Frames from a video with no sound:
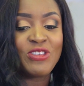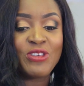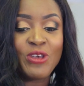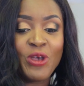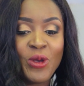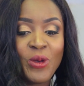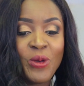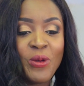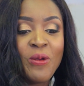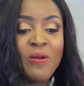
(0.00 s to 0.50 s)

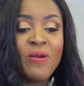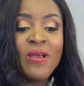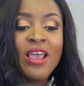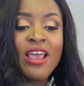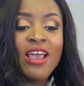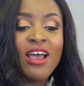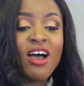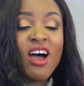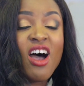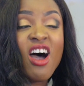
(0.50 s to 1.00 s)
So
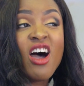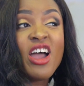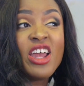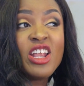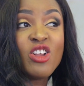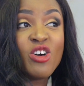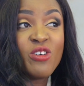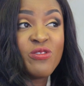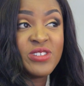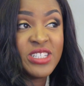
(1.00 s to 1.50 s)

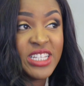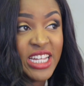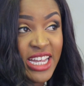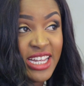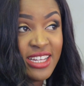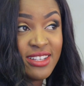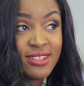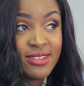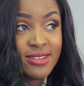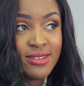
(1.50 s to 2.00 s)
I love
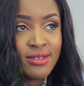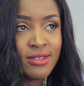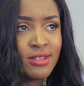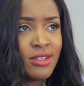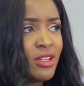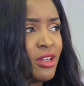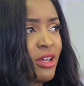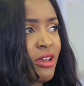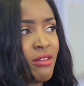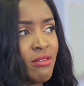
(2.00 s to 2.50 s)
dates,
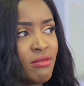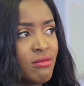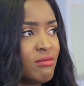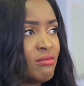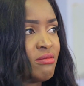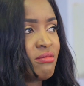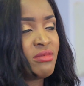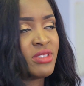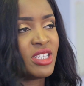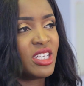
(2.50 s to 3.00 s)

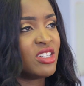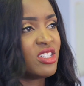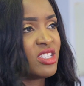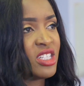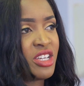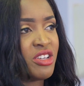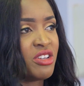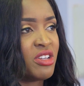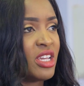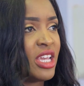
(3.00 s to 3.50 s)
dates
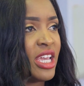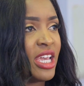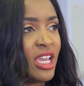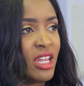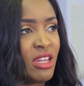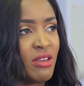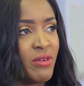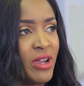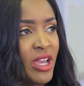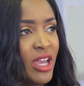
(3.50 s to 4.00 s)
that you can get
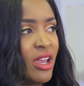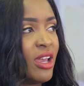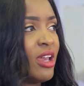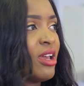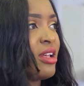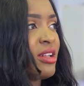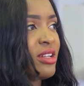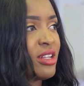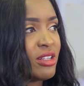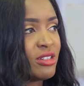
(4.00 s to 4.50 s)
anywhere,
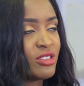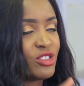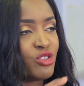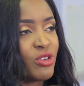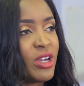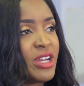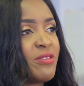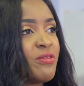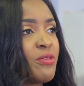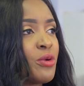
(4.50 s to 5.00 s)
the little
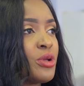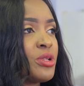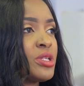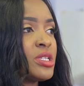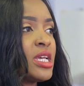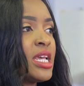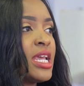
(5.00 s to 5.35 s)
dried fruit.